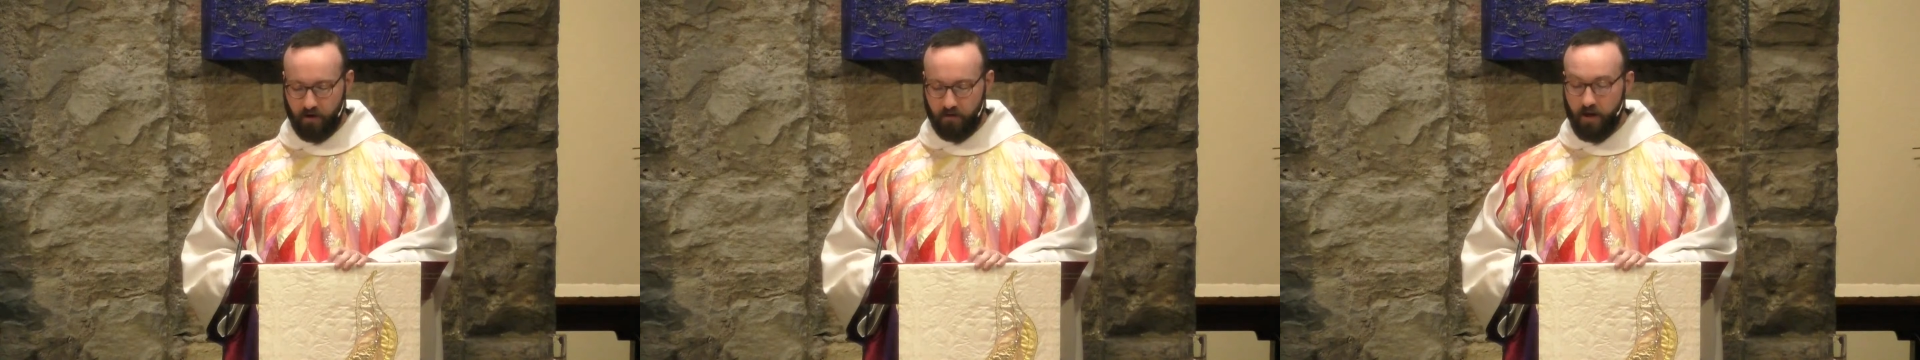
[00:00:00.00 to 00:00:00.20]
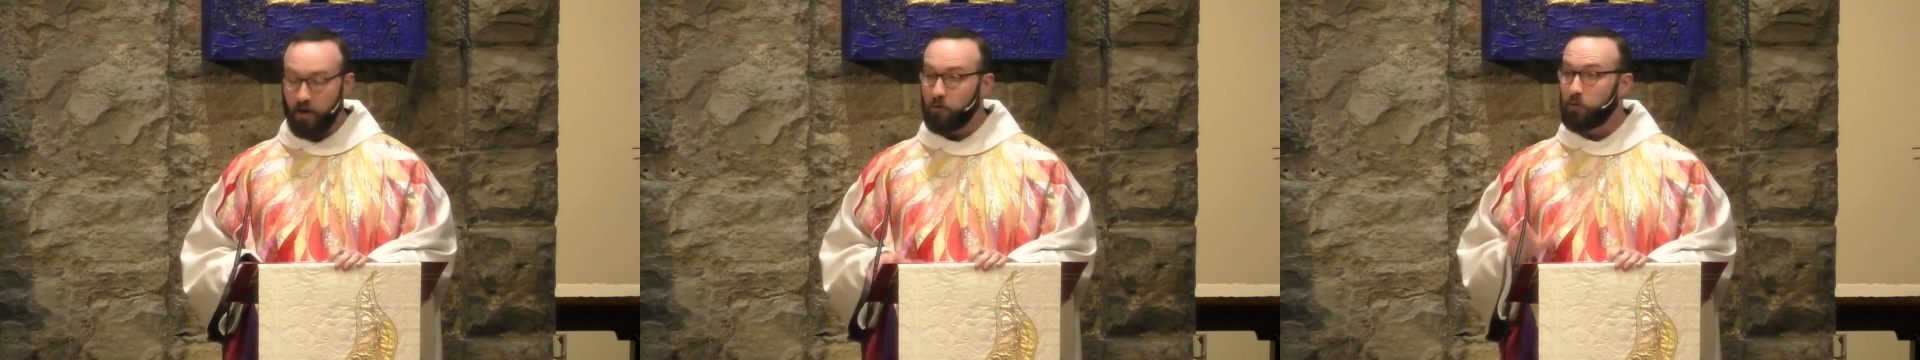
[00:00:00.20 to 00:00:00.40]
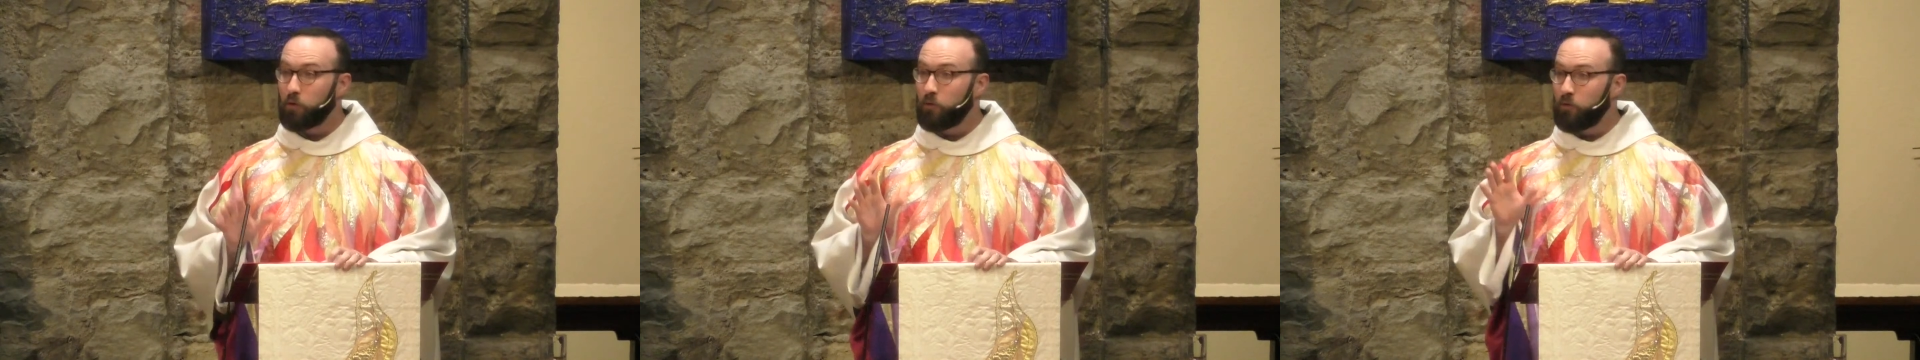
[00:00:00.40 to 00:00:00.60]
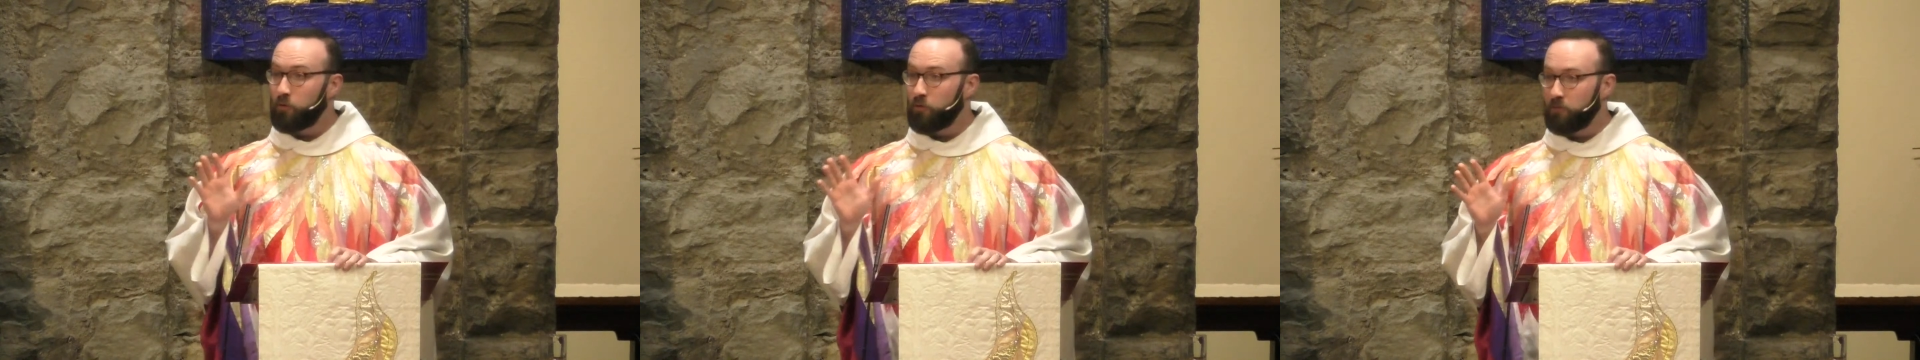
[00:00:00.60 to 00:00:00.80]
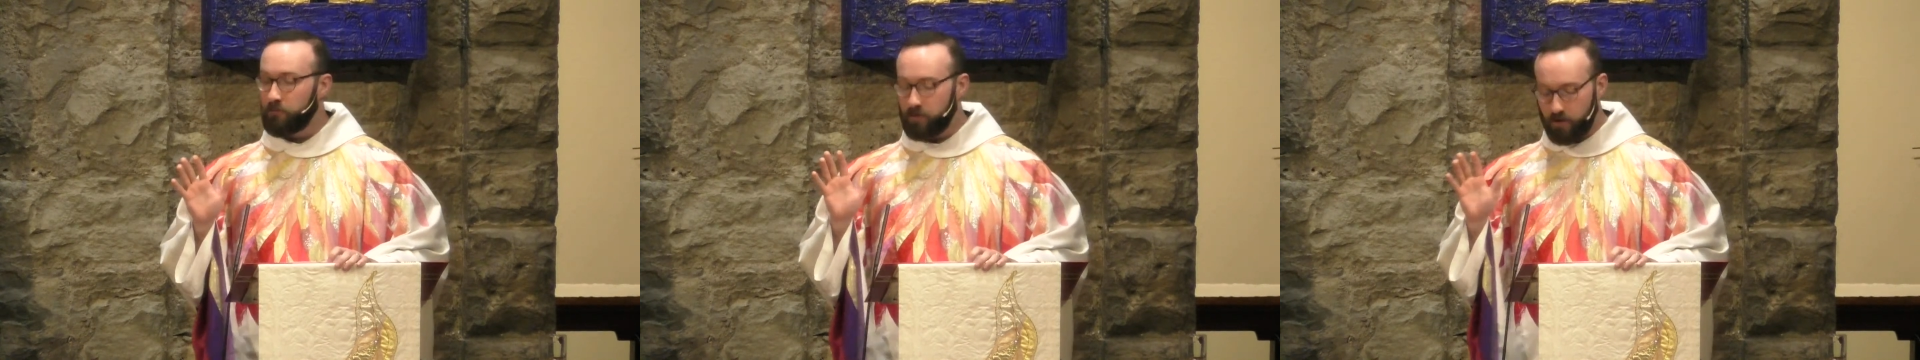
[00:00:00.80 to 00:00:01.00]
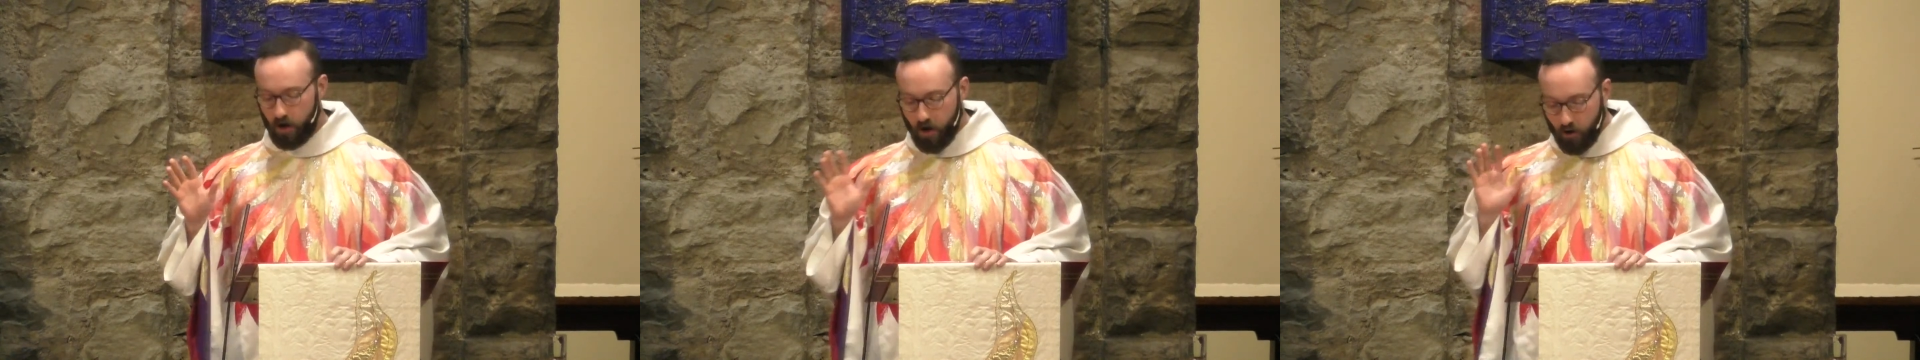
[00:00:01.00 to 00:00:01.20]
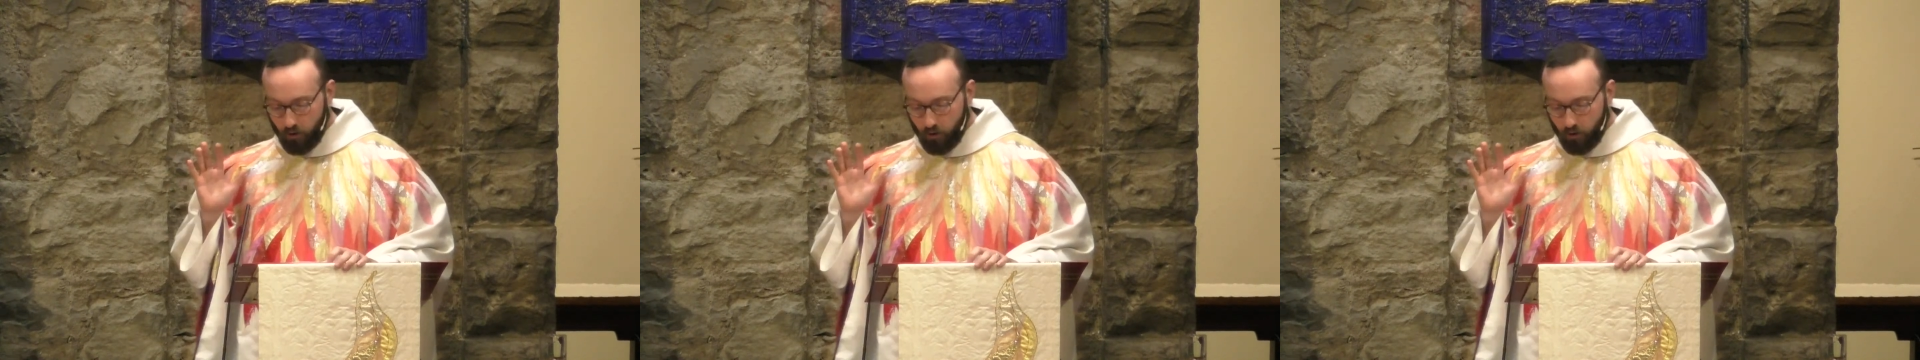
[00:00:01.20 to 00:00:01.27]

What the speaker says: that looms